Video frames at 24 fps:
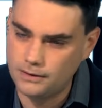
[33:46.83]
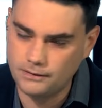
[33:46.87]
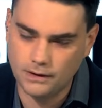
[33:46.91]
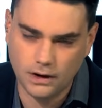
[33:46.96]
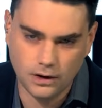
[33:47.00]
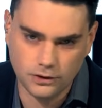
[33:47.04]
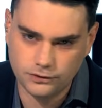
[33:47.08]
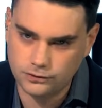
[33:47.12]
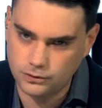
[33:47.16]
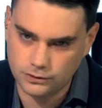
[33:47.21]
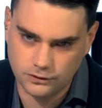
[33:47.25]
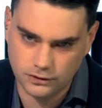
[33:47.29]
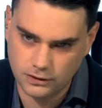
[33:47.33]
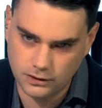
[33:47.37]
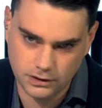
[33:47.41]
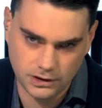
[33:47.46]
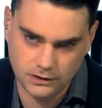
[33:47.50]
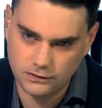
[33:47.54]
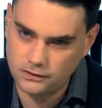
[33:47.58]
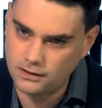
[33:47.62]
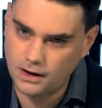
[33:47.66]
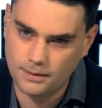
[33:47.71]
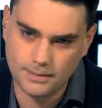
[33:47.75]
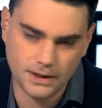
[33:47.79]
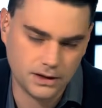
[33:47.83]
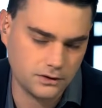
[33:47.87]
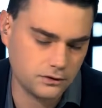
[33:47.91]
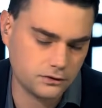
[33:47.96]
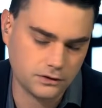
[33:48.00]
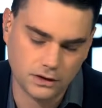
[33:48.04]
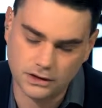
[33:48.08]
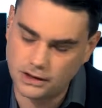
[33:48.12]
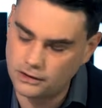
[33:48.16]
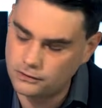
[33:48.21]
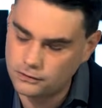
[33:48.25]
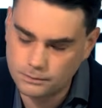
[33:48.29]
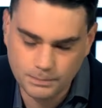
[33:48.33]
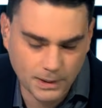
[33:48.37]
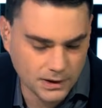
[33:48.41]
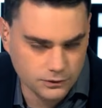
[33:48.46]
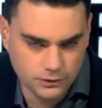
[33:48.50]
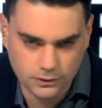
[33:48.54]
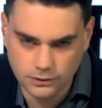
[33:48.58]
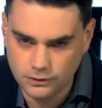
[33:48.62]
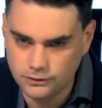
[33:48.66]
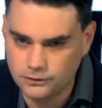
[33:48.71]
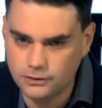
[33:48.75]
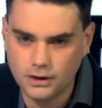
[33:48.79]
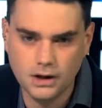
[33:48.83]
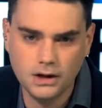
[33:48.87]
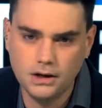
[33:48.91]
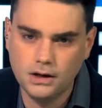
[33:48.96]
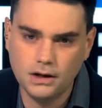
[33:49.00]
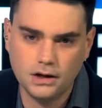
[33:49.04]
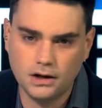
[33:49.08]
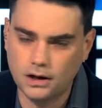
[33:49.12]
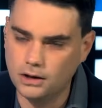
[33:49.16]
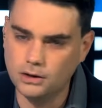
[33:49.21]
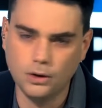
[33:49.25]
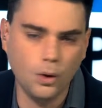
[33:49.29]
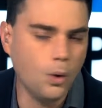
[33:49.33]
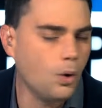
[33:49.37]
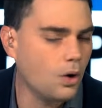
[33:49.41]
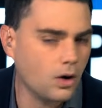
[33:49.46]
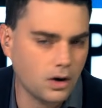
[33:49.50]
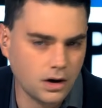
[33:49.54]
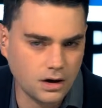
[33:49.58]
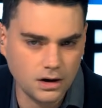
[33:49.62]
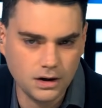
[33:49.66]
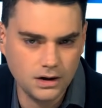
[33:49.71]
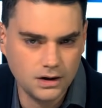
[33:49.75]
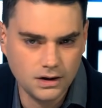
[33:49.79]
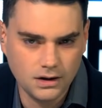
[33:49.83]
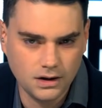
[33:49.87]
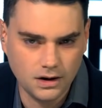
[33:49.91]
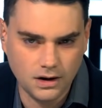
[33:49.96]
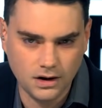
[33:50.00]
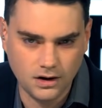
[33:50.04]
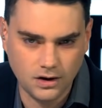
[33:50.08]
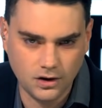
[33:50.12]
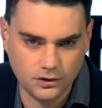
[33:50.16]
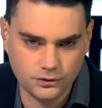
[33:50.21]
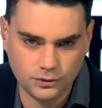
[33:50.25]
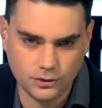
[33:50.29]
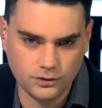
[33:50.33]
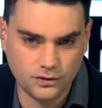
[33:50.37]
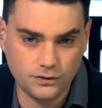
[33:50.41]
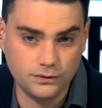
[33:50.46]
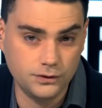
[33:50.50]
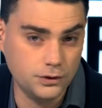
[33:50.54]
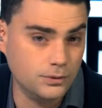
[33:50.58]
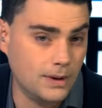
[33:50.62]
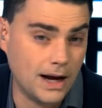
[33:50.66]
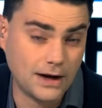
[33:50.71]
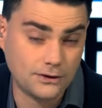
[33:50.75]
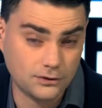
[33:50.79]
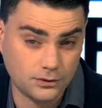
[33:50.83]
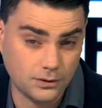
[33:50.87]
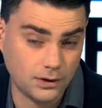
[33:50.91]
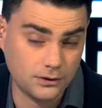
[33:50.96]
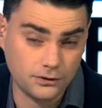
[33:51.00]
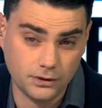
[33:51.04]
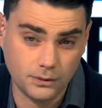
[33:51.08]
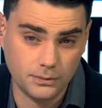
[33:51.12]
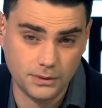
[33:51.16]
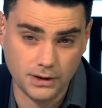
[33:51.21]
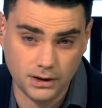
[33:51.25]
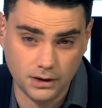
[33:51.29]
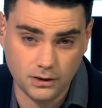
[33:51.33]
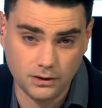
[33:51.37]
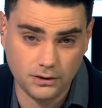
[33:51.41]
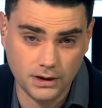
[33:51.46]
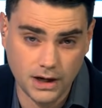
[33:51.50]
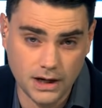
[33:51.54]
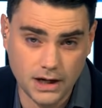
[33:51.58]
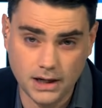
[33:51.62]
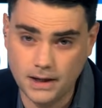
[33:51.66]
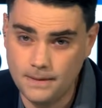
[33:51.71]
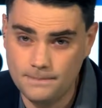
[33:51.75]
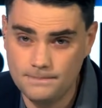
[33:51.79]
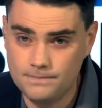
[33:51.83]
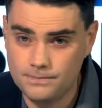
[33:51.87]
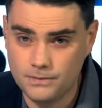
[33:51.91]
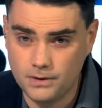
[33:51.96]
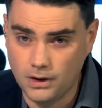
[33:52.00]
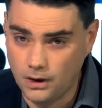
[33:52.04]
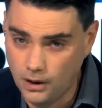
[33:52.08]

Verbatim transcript: We have all sorts of goodies coming, Sunday specials galore uh, all sorts of new extras that we are creating